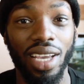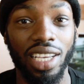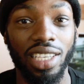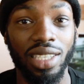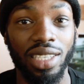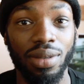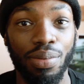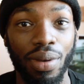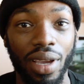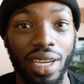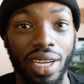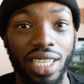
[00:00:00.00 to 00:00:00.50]

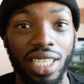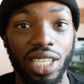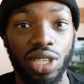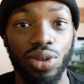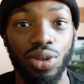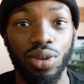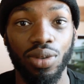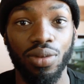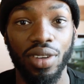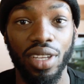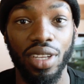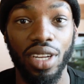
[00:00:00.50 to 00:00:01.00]
expect
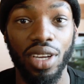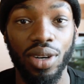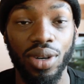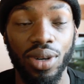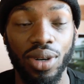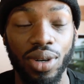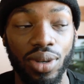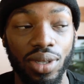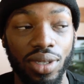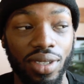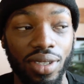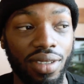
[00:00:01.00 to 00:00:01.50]
2
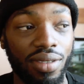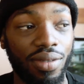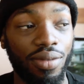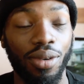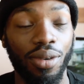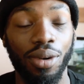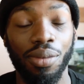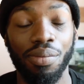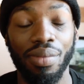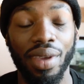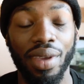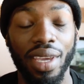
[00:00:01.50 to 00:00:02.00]
videos
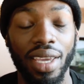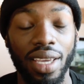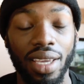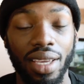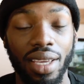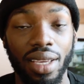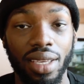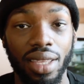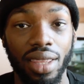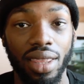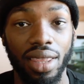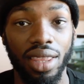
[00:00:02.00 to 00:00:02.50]
from me.
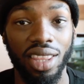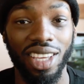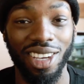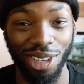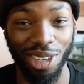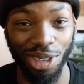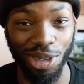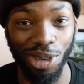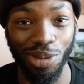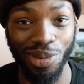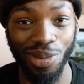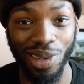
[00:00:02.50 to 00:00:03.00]

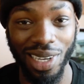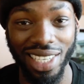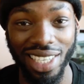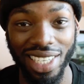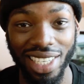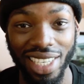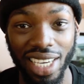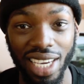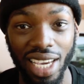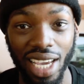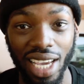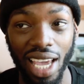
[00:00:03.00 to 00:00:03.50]
Thank you so
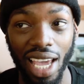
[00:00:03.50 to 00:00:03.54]
much.